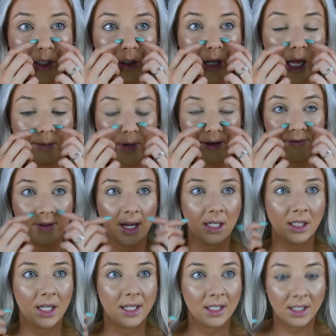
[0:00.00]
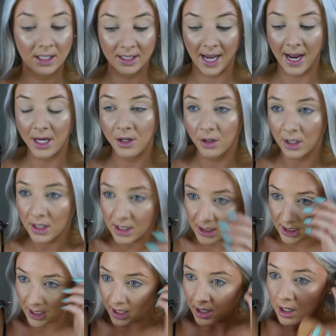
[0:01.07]
so now that my face is set, you can
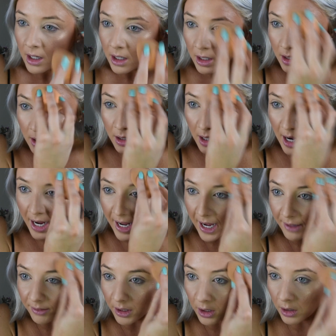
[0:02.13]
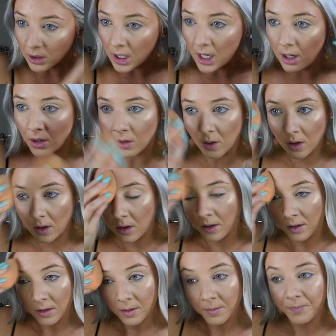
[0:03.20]
see I have a glow,
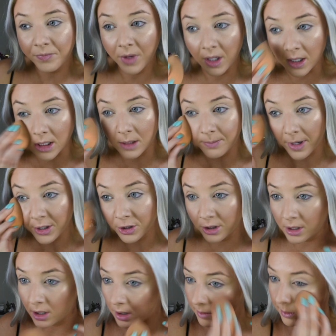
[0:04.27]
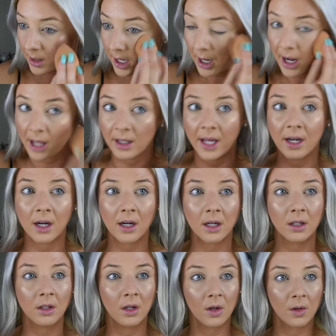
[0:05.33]
and especially over that
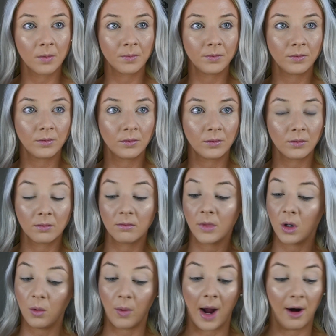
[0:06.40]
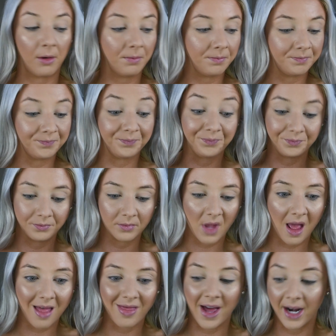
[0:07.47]
highlighter. Wow,
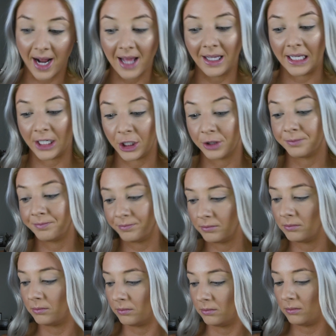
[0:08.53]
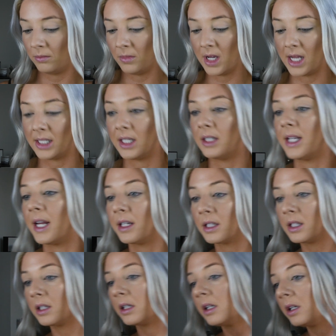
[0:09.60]
that highlighter is
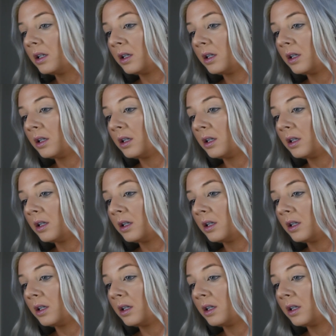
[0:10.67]
intense.